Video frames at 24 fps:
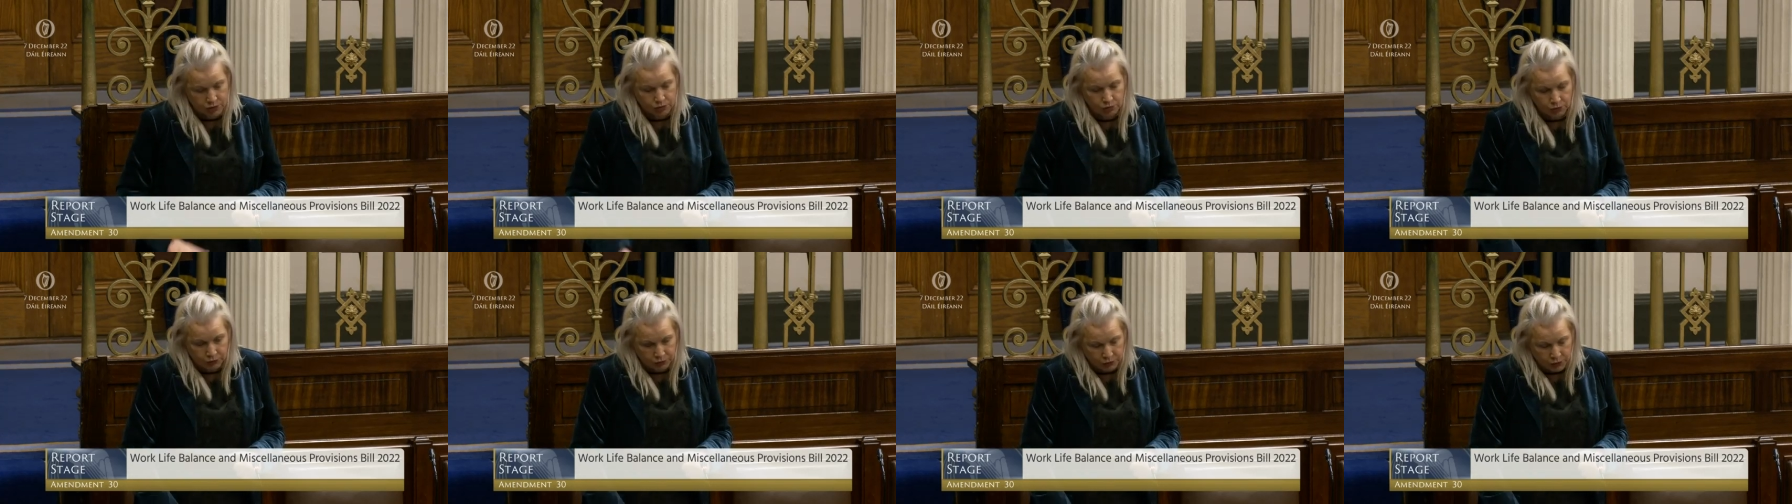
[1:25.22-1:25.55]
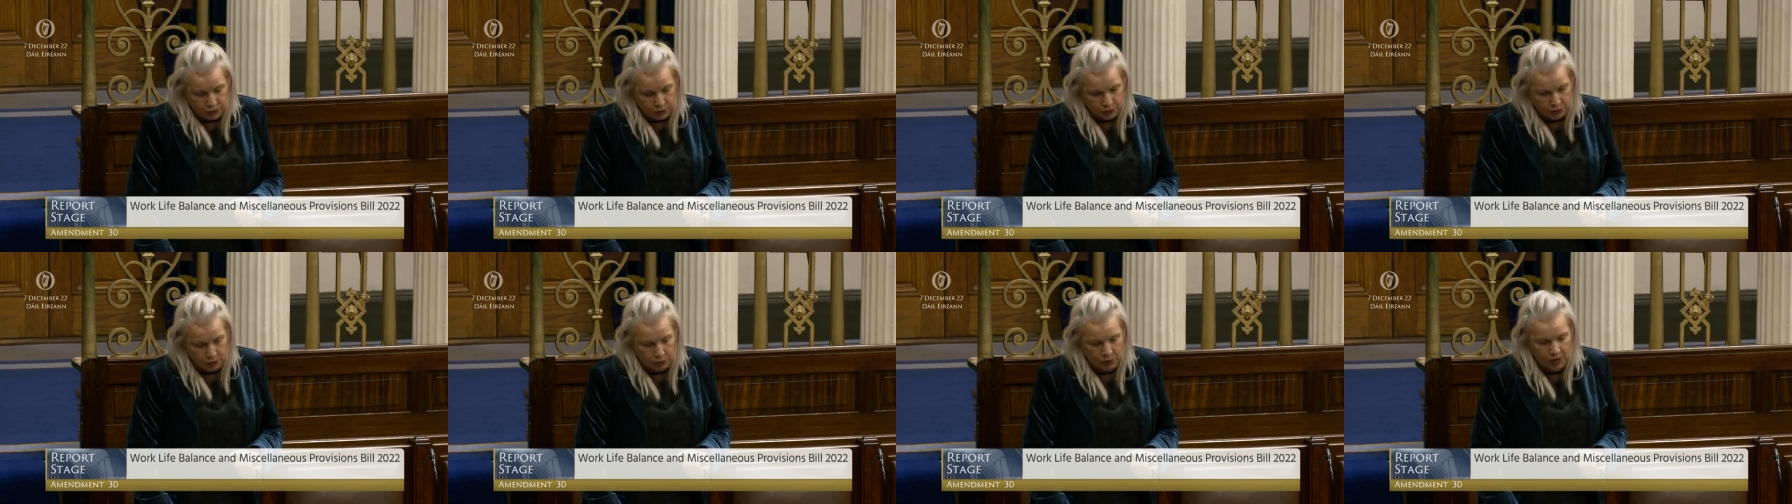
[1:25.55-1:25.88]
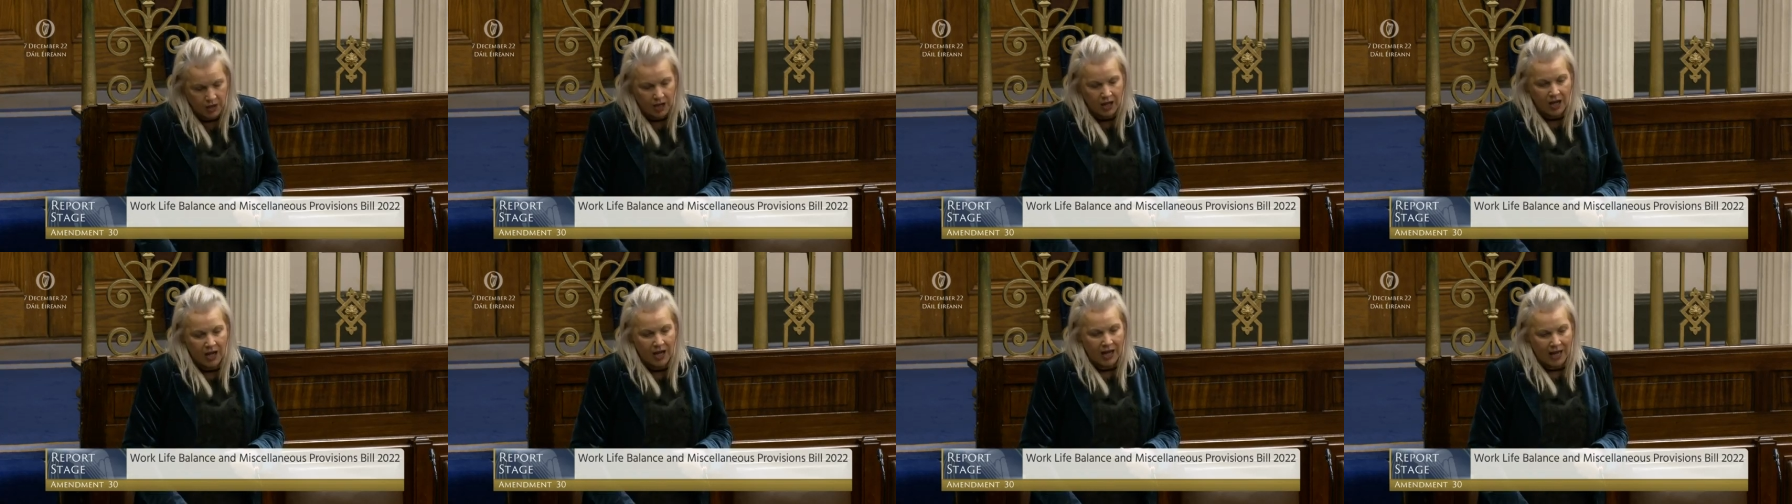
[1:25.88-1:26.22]
review
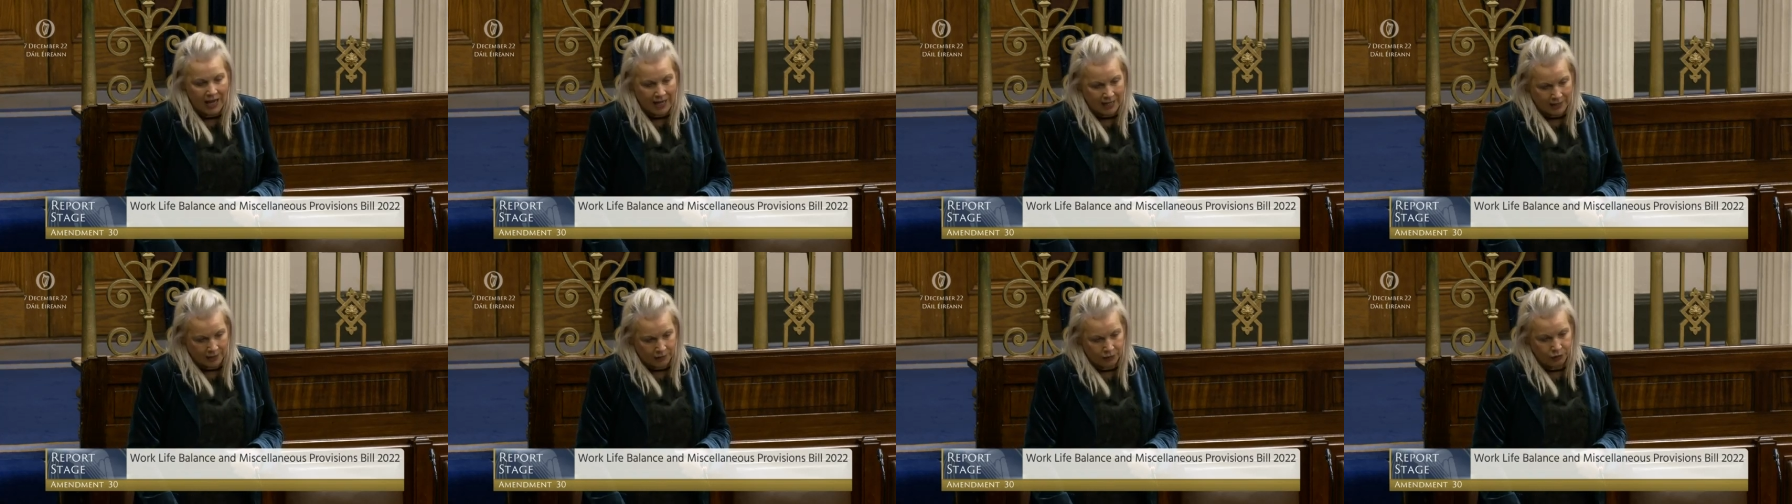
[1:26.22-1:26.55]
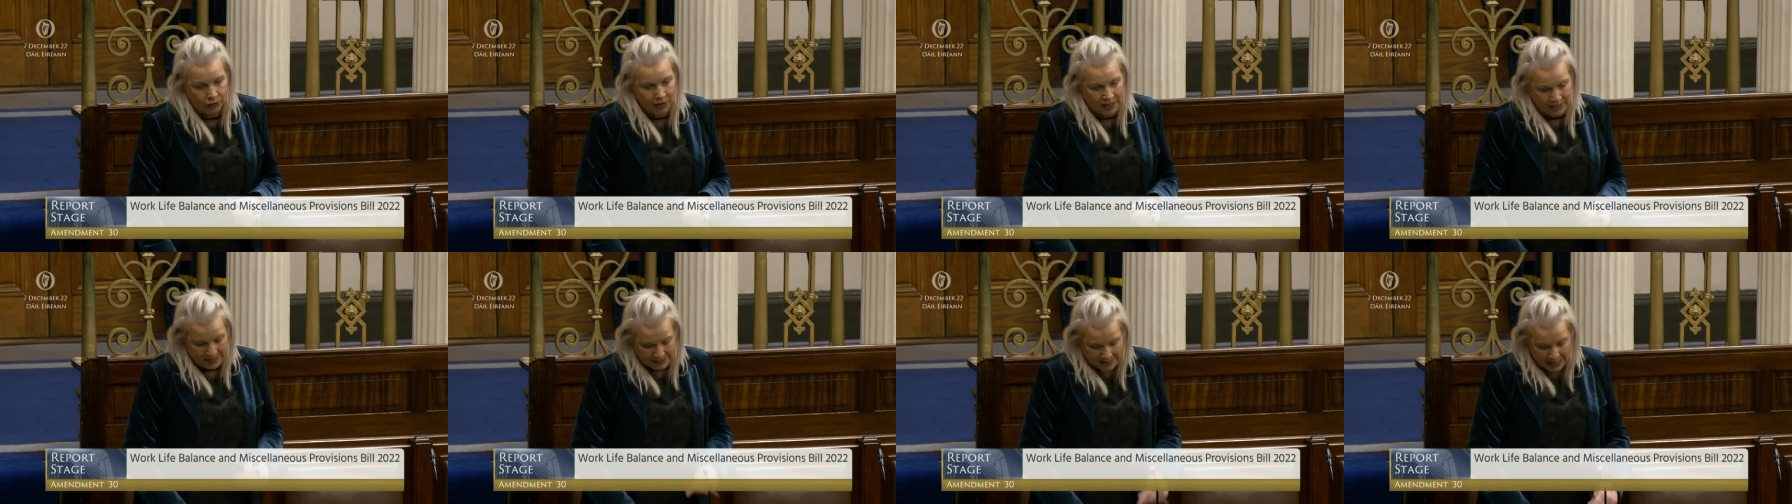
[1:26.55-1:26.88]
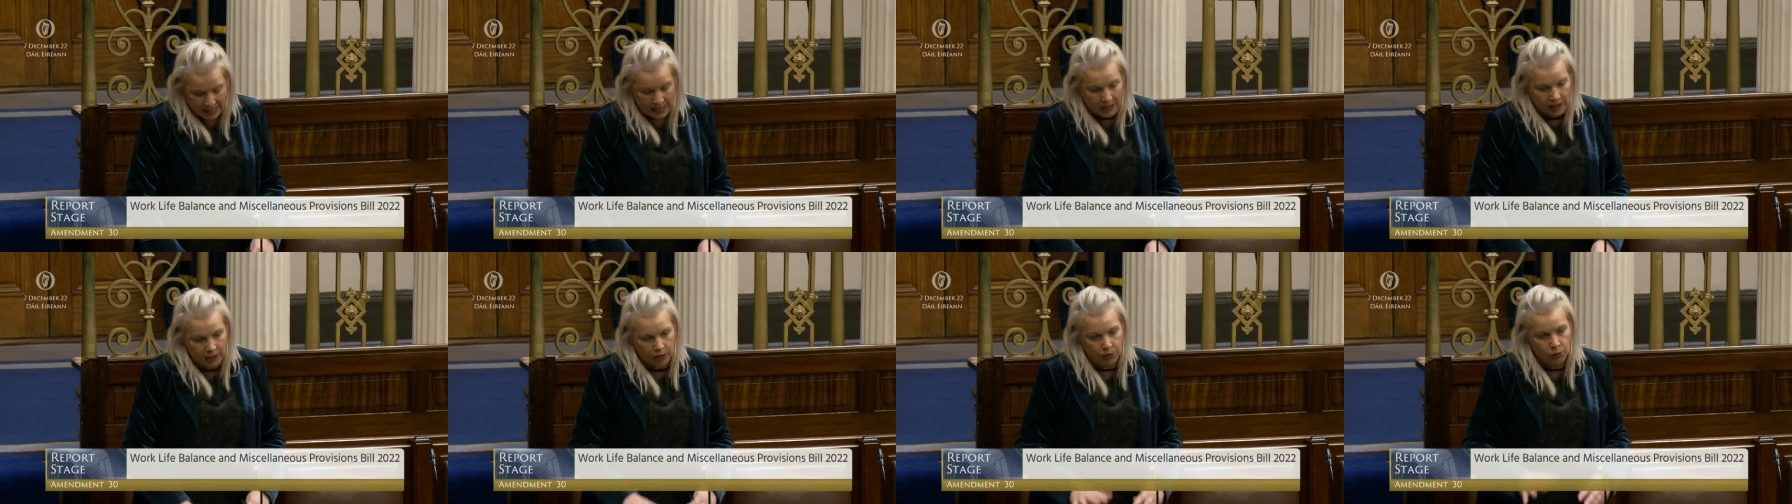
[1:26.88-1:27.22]
of
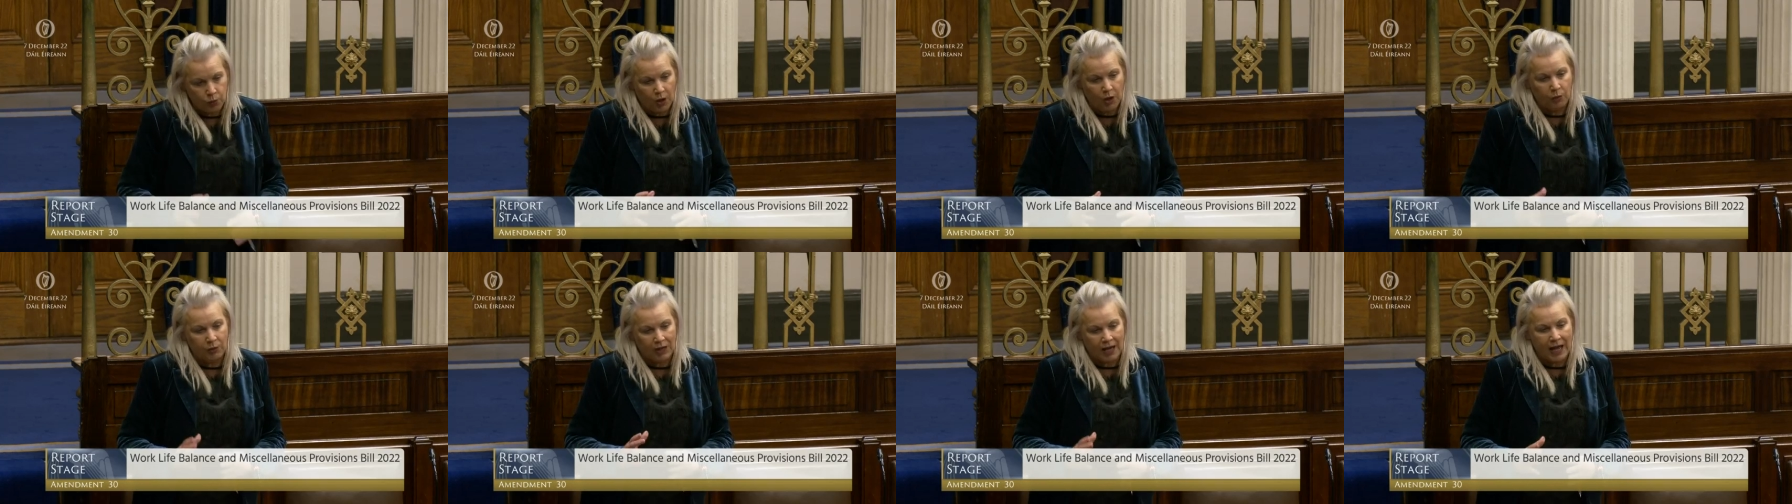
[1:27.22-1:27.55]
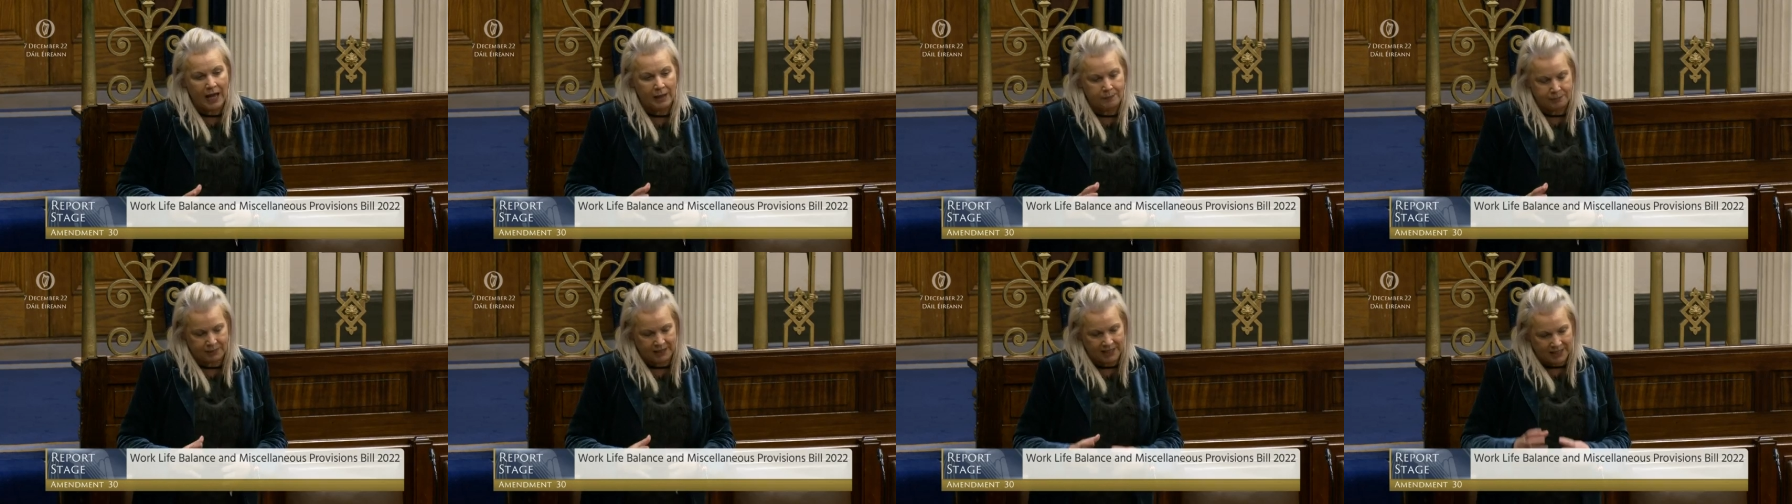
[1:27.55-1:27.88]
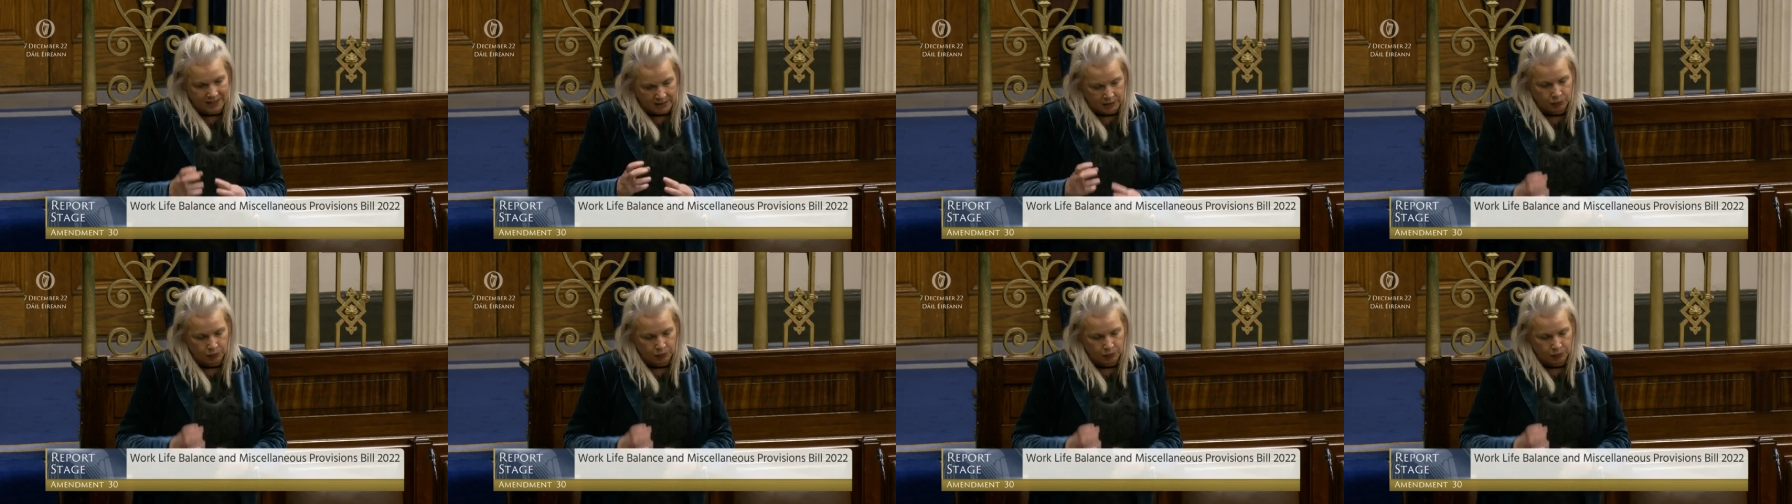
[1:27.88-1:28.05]
exactly what will happen in,